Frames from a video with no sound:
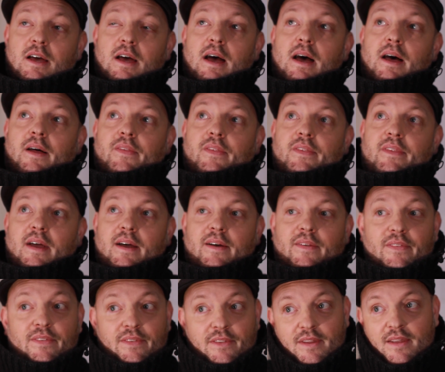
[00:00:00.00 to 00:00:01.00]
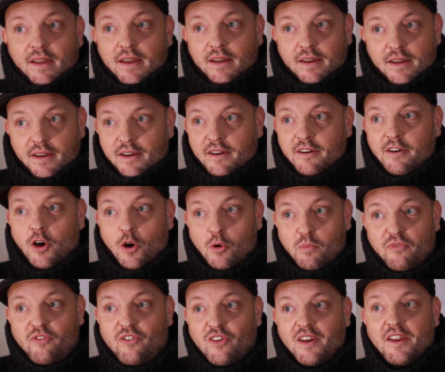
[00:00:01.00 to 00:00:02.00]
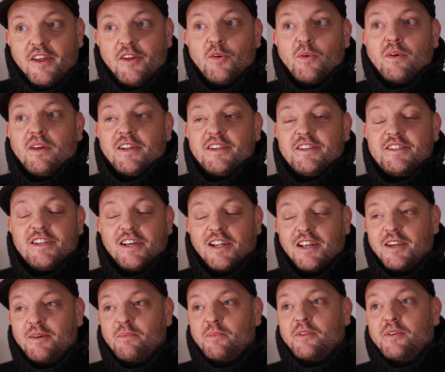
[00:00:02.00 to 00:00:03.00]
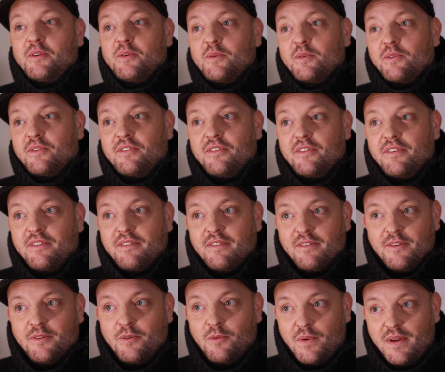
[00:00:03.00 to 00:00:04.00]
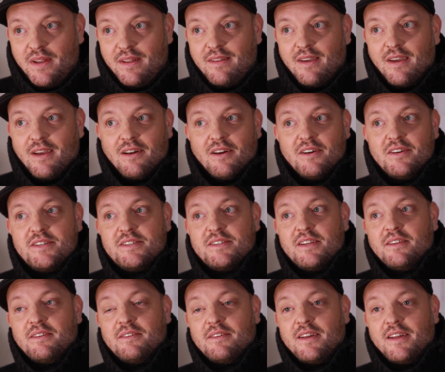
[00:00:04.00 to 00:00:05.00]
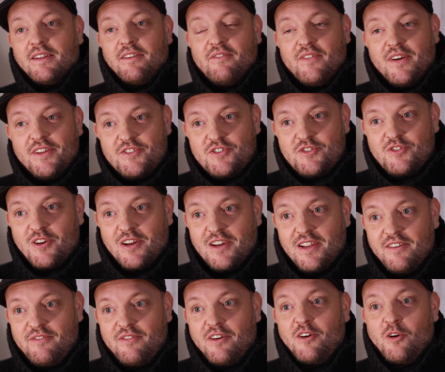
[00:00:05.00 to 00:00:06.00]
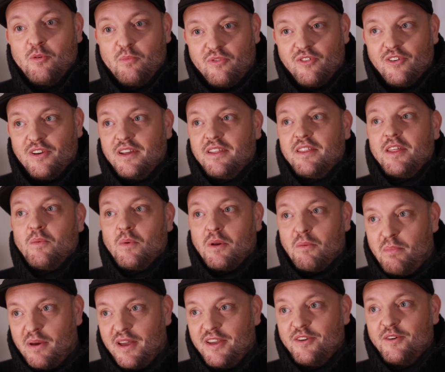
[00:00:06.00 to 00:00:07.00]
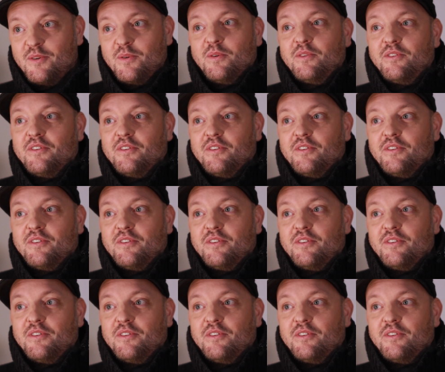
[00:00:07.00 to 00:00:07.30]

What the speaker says: And then hopefully you can sell them to retailers, and then eventually, hopefully, they will pay you.